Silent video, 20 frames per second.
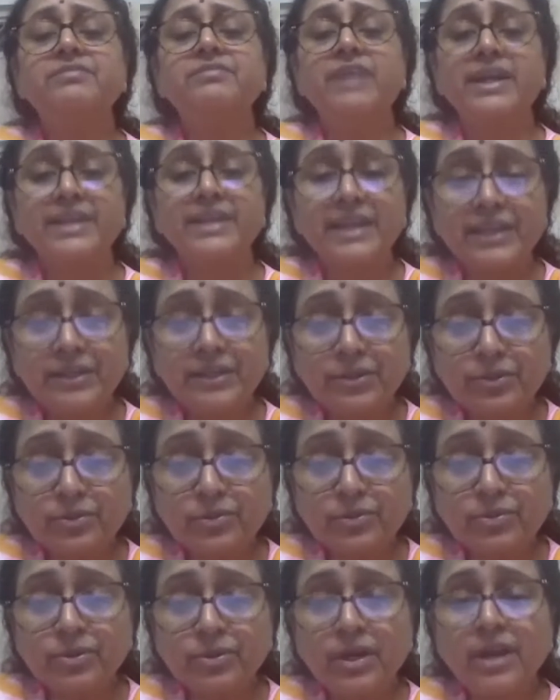1 and
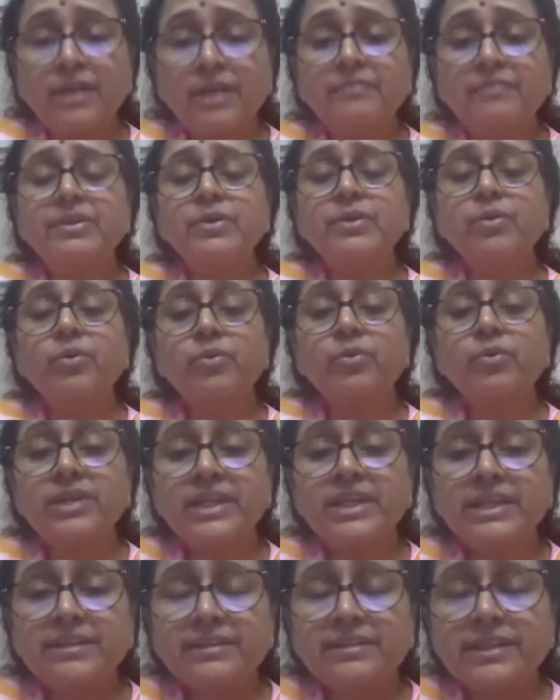2. We
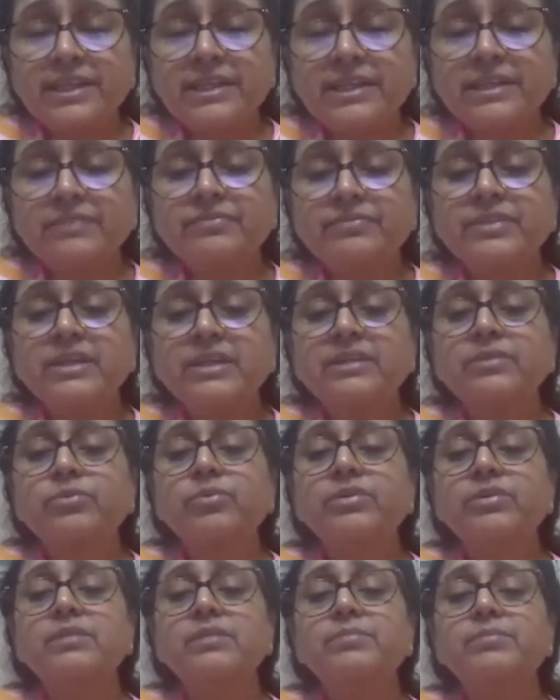only treat if the
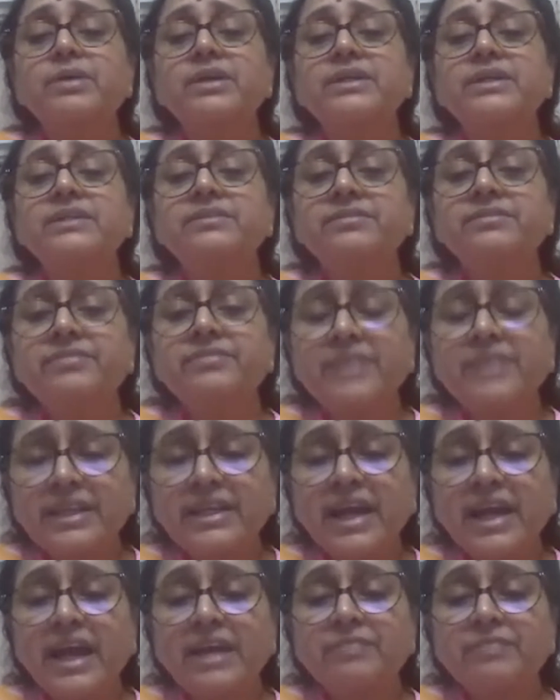nodal burden is
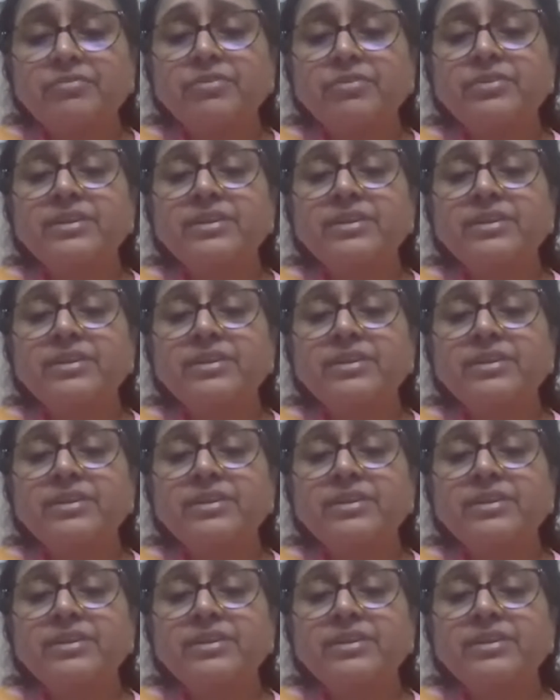very high. For